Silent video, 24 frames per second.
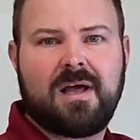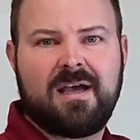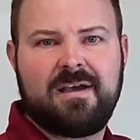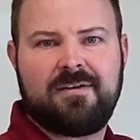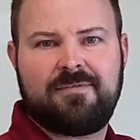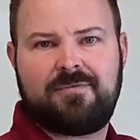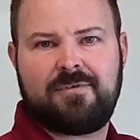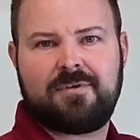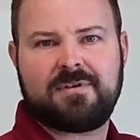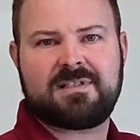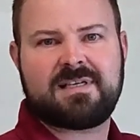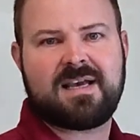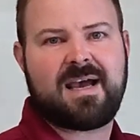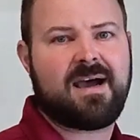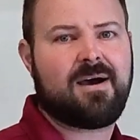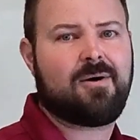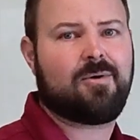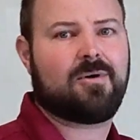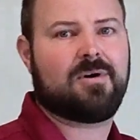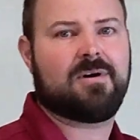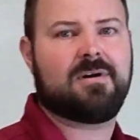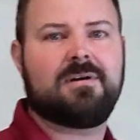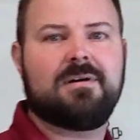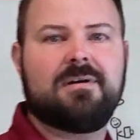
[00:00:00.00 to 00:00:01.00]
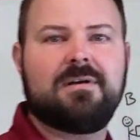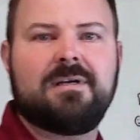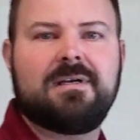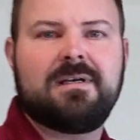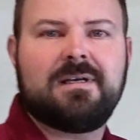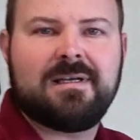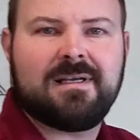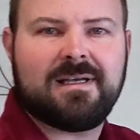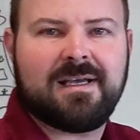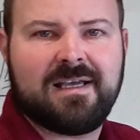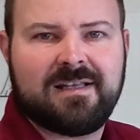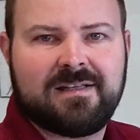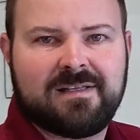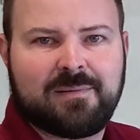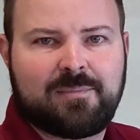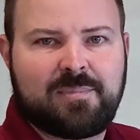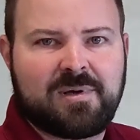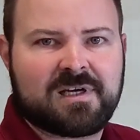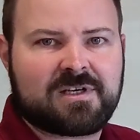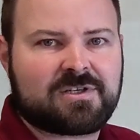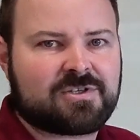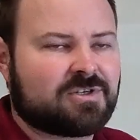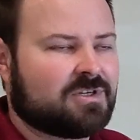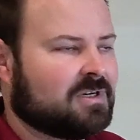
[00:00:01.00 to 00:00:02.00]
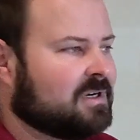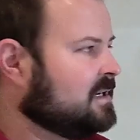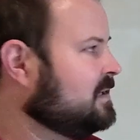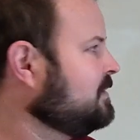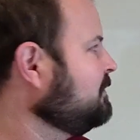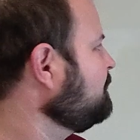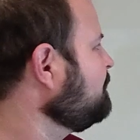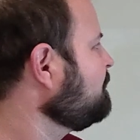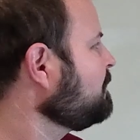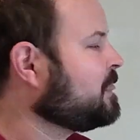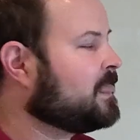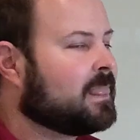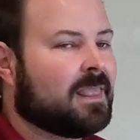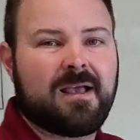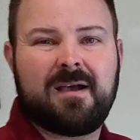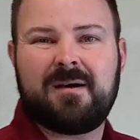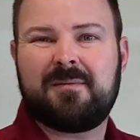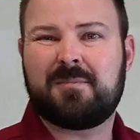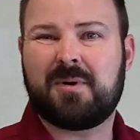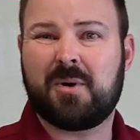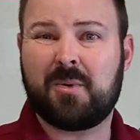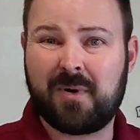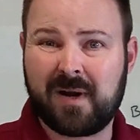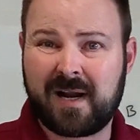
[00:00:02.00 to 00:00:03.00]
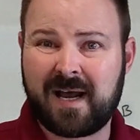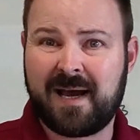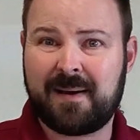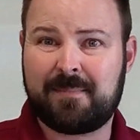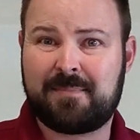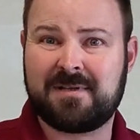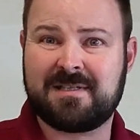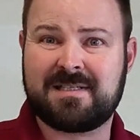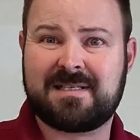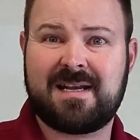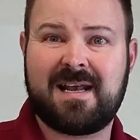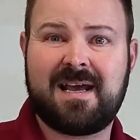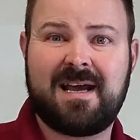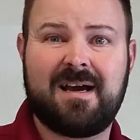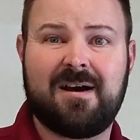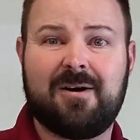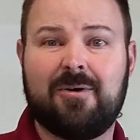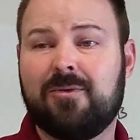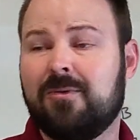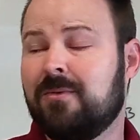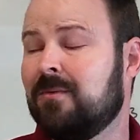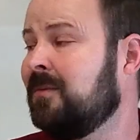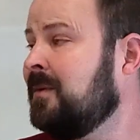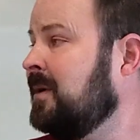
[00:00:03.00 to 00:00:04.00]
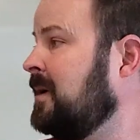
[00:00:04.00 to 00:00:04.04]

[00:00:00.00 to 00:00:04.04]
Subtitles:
Eiffel Tower in the picture. But what happens now?